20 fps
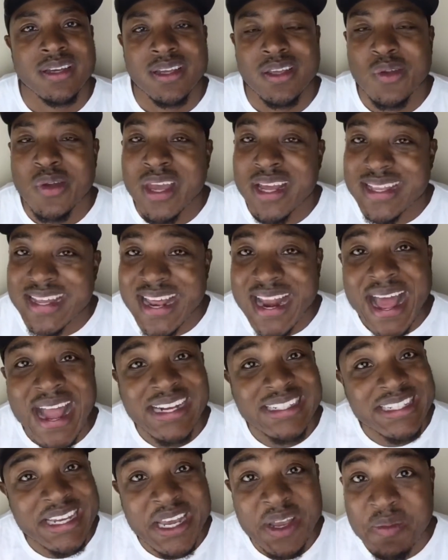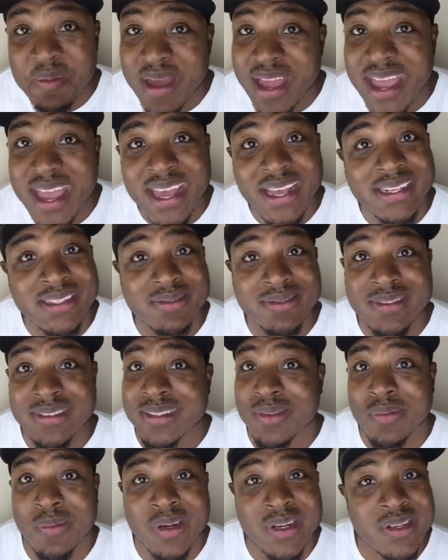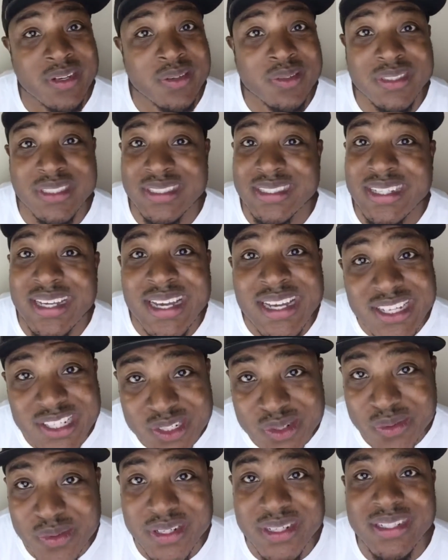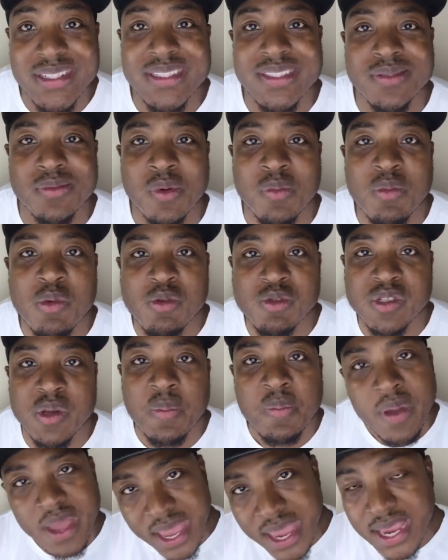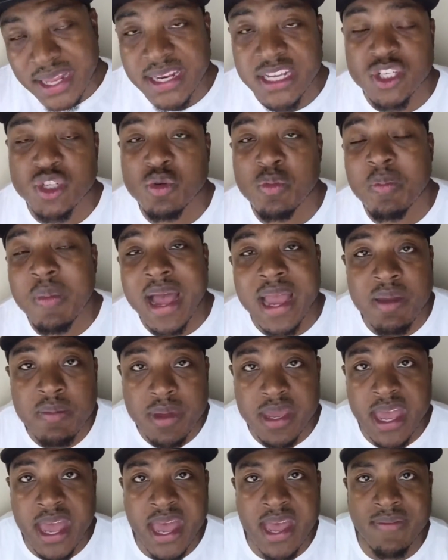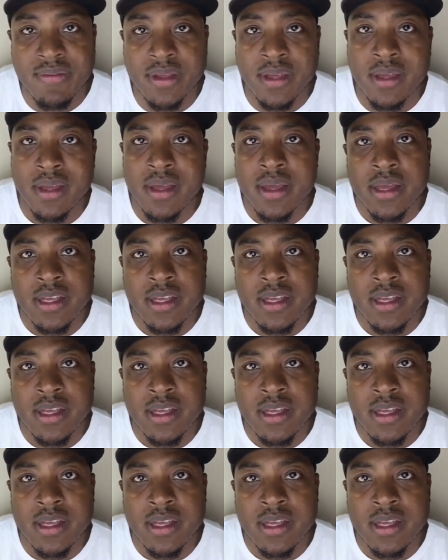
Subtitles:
You hit that IT band, reduces injuries, removes the pain that you might be having.